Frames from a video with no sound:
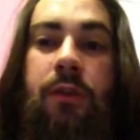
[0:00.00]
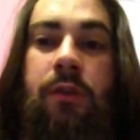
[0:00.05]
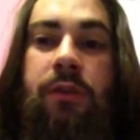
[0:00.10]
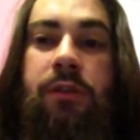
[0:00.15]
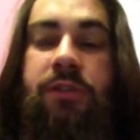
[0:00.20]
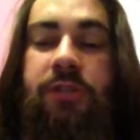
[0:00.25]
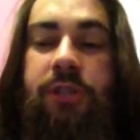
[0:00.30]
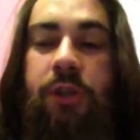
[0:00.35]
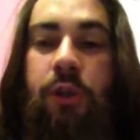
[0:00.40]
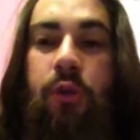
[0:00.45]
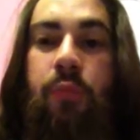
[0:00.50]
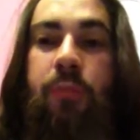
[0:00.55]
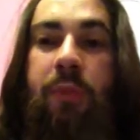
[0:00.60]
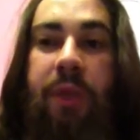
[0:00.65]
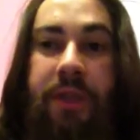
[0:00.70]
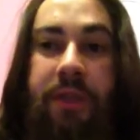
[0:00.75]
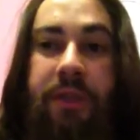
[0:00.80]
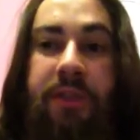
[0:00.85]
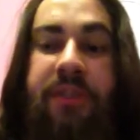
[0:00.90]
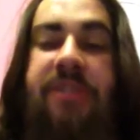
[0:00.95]
So, my
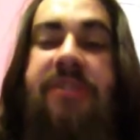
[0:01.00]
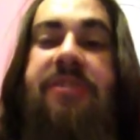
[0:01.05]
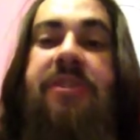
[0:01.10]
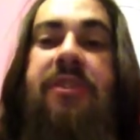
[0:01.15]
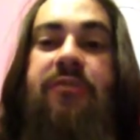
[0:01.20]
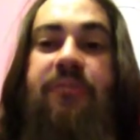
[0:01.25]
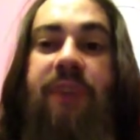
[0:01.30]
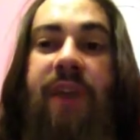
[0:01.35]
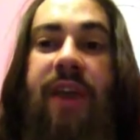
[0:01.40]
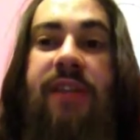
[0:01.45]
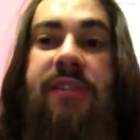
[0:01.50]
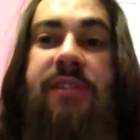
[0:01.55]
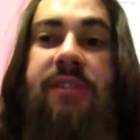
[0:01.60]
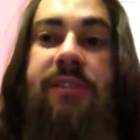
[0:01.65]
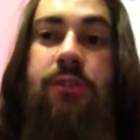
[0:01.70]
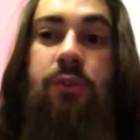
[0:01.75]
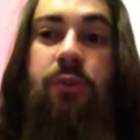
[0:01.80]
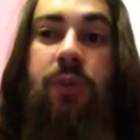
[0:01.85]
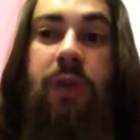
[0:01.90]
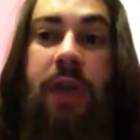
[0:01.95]
English is advanced,
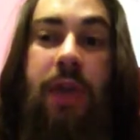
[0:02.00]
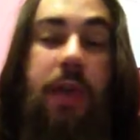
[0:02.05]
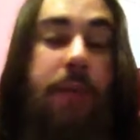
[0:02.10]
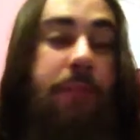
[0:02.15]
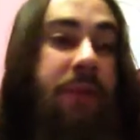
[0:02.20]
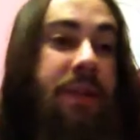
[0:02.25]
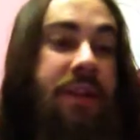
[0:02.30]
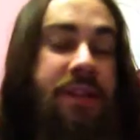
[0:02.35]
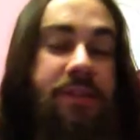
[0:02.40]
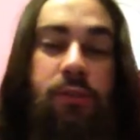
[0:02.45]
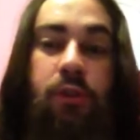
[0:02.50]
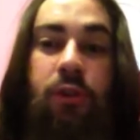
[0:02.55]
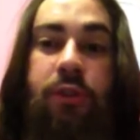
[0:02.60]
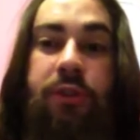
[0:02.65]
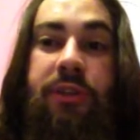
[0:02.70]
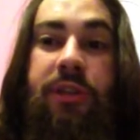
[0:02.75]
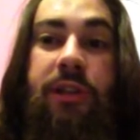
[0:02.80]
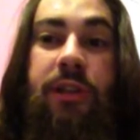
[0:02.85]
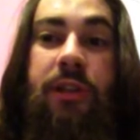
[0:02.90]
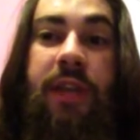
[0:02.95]
it's okay, but it's
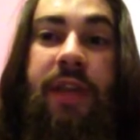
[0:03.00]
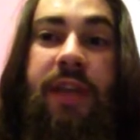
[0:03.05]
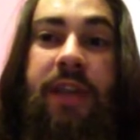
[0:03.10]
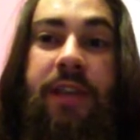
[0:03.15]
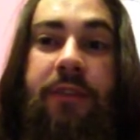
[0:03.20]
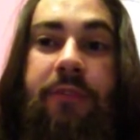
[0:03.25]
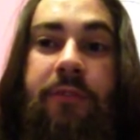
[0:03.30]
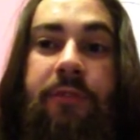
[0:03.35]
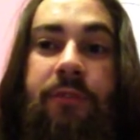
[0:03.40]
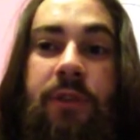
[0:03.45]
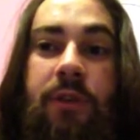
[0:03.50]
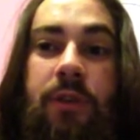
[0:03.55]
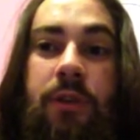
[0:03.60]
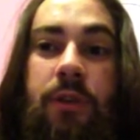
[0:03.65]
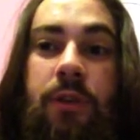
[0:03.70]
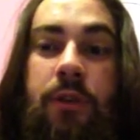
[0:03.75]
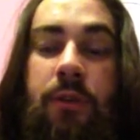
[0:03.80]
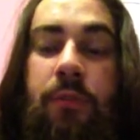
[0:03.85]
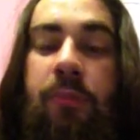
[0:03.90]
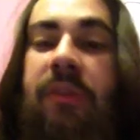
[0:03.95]
not near native.
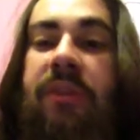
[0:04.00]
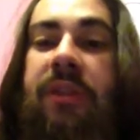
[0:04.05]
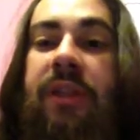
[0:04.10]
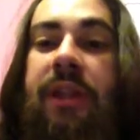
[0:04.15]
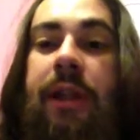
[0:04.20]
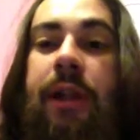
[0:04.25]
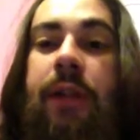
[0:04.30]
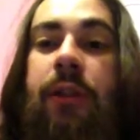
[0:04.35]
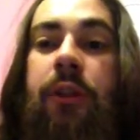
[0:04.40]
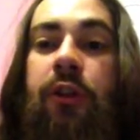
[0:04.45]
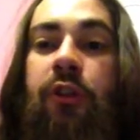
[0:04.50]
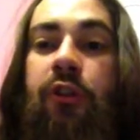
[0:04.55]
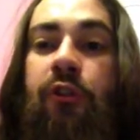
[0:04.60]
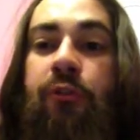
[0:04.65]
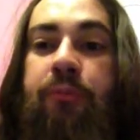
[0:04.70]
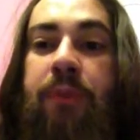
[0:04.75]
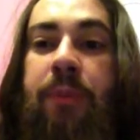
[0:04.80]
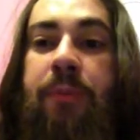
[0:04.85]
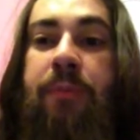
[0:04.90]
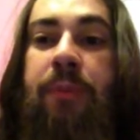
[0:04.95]
But there are a lot
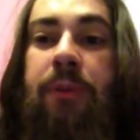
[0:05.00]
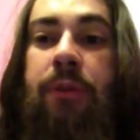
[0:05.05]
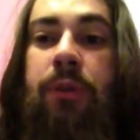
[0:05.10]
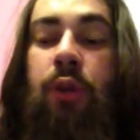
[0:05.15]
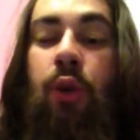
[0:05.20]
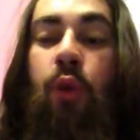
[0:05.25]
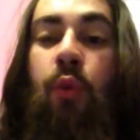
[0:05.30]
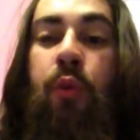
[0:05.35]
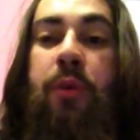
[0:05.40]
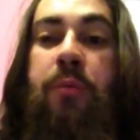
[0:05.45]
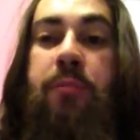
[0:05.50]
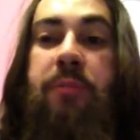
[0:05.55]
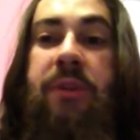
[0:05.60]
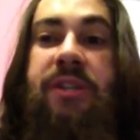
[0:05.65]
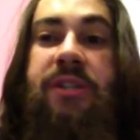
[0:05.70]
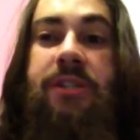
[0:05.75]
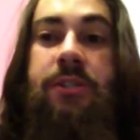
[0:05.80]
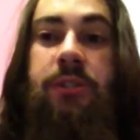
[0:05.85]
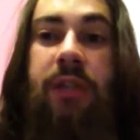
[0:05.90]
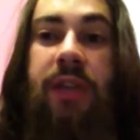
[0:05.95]
of people knowing
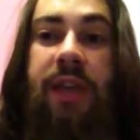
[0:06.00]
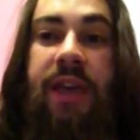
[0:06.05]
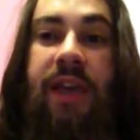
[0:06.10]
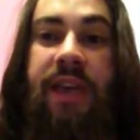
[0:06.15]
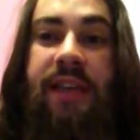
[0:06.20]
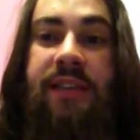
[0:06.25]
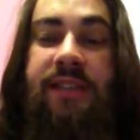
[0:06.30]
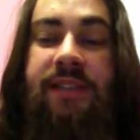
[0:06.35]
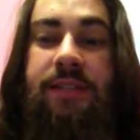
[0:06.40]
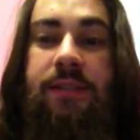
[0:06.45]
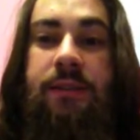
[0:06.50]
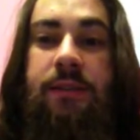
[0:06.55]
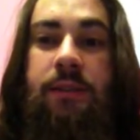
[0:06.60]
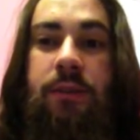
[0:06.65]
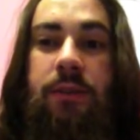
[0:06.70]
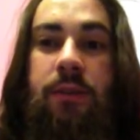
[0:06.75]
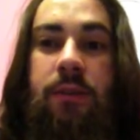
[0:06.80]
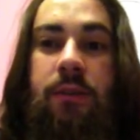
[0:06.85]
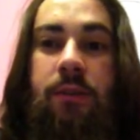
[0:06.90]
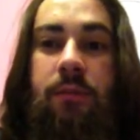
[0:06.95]
much less,
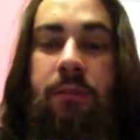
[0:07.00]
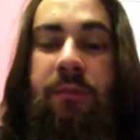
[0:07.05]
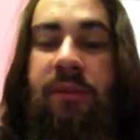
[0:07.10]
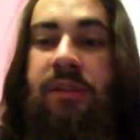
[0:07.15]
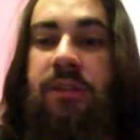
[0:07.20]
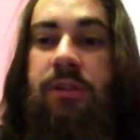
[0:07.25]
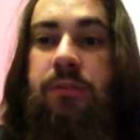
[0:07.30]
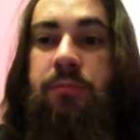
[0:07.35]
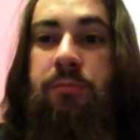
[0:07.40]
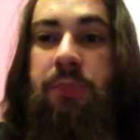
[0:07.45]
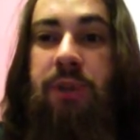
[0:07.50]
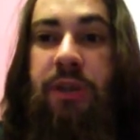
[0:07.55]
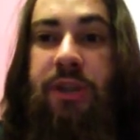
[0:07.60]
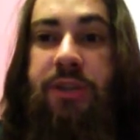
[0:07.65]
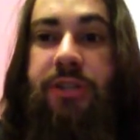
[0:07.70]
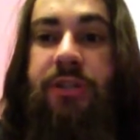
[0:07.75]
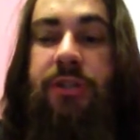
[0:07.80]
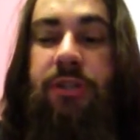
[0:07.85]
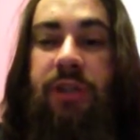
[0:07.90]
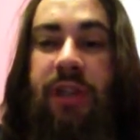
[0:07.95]
much,
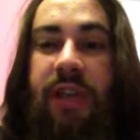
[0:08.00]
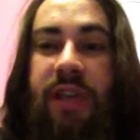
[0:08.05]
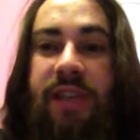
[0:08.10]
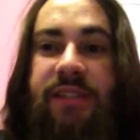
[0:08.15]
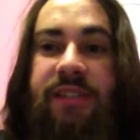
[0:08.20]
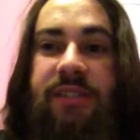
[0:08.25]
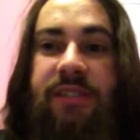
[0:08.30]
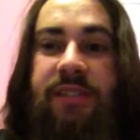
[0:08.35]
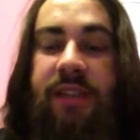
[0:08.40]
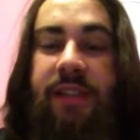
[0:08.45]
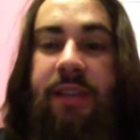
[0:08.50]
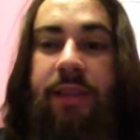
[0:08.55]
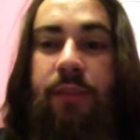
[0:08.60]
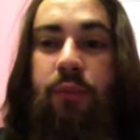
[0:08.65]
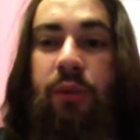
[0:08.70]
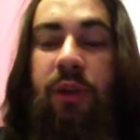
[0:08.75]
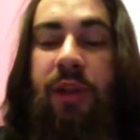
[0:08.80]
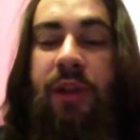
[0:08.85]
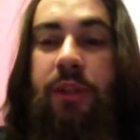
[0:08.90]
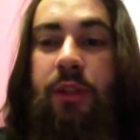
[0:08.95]
much less than
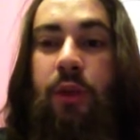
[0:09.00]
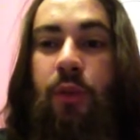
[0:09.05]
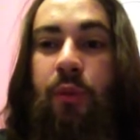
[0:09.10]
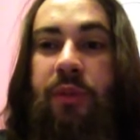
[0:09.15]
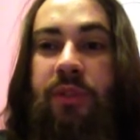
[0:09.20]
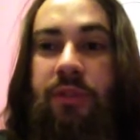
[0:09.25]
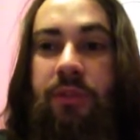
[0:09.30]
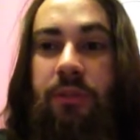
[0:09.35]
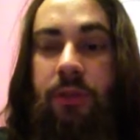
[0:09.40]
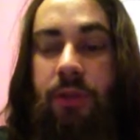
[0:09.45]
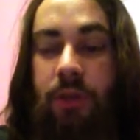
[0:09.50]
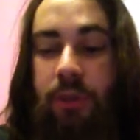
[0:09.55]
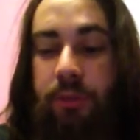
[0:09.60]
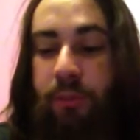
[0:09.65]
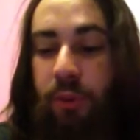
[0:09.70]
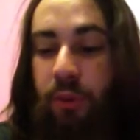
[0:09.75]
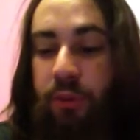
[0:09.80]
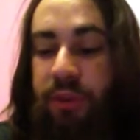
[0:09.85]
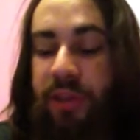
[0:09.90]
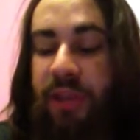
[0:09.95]
what I know in,
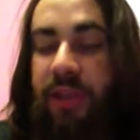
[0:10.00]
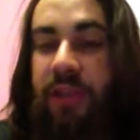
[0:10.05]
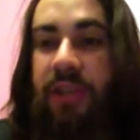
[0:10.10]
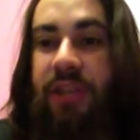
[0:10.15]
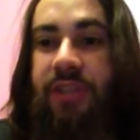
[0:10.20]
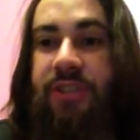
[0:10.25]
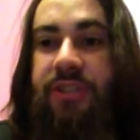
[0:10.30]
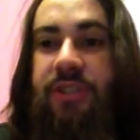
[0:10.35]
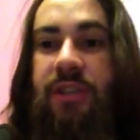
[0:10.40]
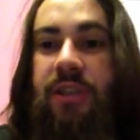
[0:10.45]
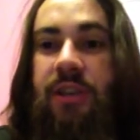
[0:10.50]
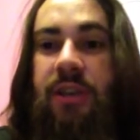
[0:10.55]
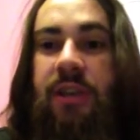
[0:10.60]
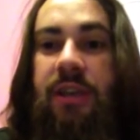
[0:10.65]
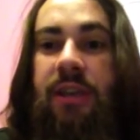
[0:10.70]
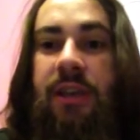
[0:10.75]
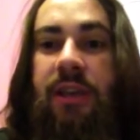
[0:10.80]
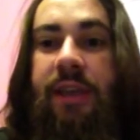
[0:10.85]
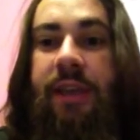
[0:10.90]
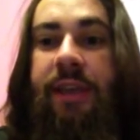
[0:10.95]
about English
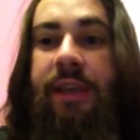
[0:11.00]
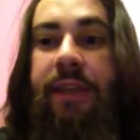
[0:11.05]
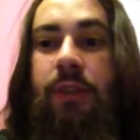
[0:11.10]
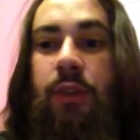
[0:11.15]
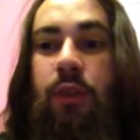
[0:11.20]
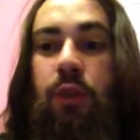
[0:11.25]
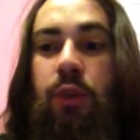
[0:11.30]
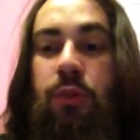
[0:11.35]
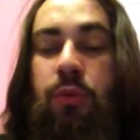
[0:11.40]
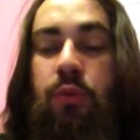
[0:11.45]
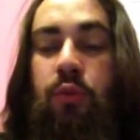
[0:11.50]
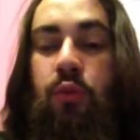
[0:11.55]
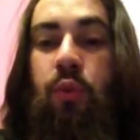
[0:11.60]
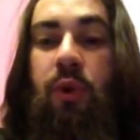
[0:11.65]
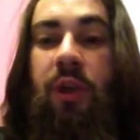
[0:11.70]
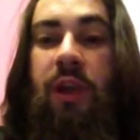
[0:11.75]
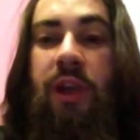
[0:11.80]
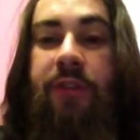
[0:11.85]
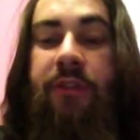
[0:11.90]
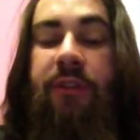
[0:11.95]
in
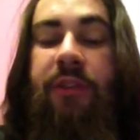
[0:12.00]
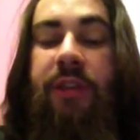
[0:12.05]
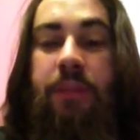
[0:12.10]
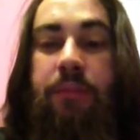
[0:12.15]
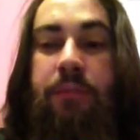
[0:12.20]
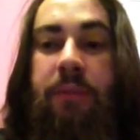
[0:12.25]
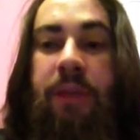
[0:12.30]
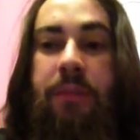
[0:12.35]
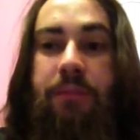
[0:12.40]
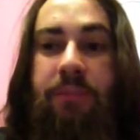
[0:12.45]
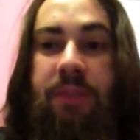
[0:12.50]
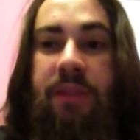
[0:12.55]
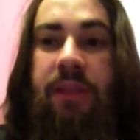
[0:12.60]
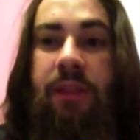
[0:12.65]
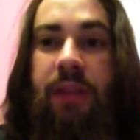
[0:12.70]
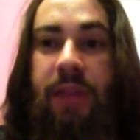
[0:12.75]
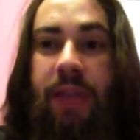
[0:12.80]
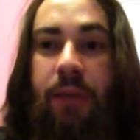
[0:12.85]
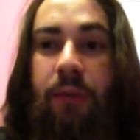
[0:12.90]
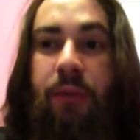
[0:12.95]
whatever that might be the
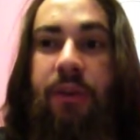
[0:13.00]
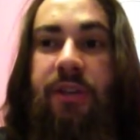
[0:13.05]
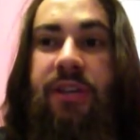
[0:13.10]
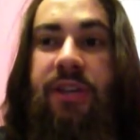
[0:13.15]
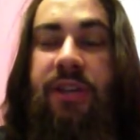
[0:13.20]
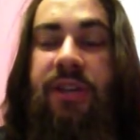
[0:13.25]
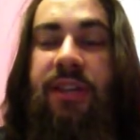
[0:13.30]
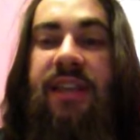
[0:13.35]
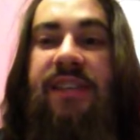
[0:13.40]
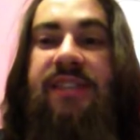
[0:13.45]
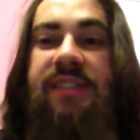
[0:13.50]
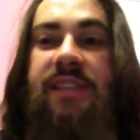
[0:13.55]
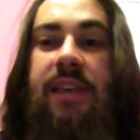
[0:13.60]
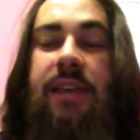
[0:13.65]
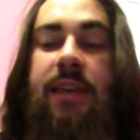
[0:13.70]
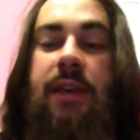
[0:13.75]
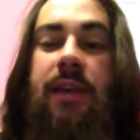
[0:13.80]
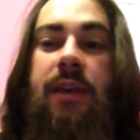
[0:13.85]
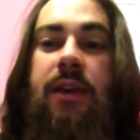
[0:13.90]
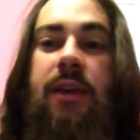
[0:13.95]
language, and they
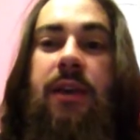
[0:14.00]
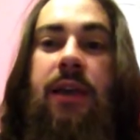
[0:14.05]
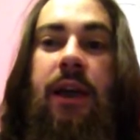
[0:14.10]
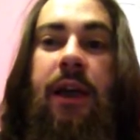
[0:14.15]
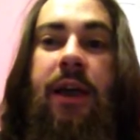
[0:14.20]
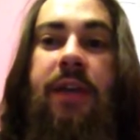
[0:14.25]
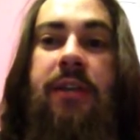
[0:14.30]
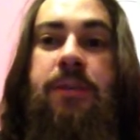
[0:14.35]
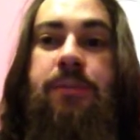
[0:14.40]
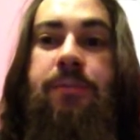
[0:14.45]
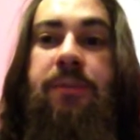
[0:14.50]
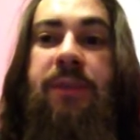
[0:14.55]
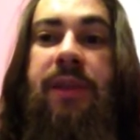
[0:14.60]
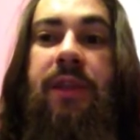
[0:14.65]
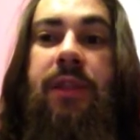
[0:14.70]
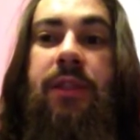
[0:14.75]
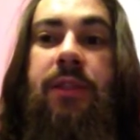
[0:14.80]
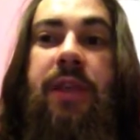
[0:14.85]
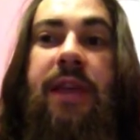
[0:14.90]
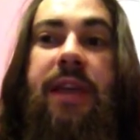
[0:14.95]
say, I speak
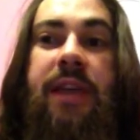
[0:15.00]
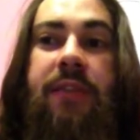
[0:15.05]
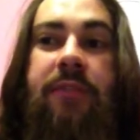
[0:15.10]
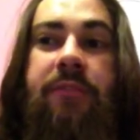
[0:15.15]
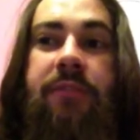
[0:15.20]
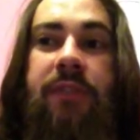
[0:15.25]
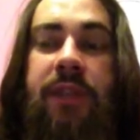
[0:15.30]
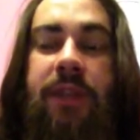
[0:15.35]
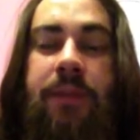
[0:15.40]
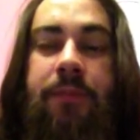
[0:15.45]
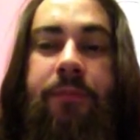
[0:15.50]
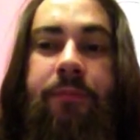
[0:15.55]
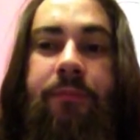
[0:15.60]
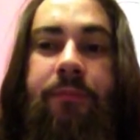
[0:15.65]
it natively.